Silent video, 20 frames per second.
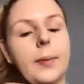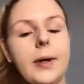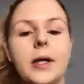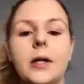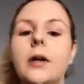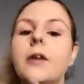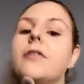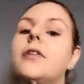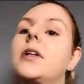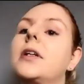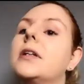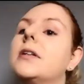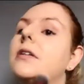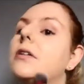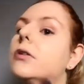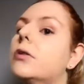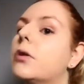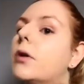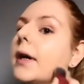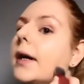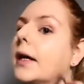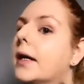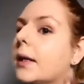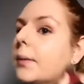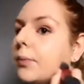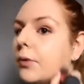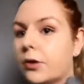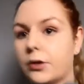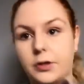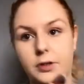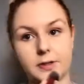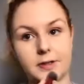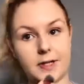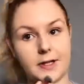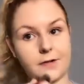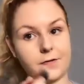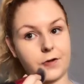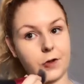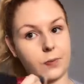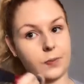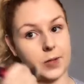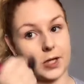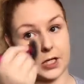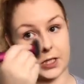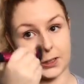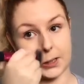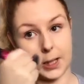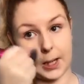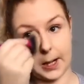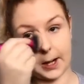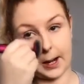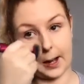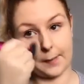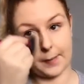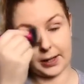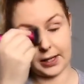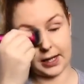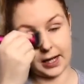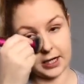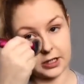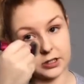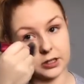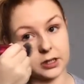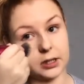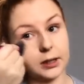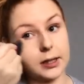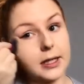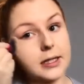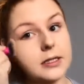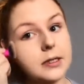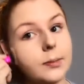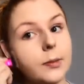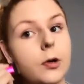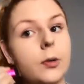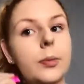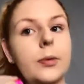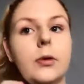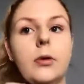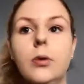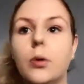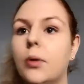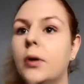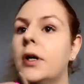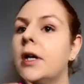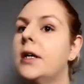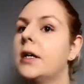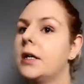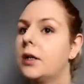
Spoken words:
By the way, if you need to know any product information, I might actually list them all below.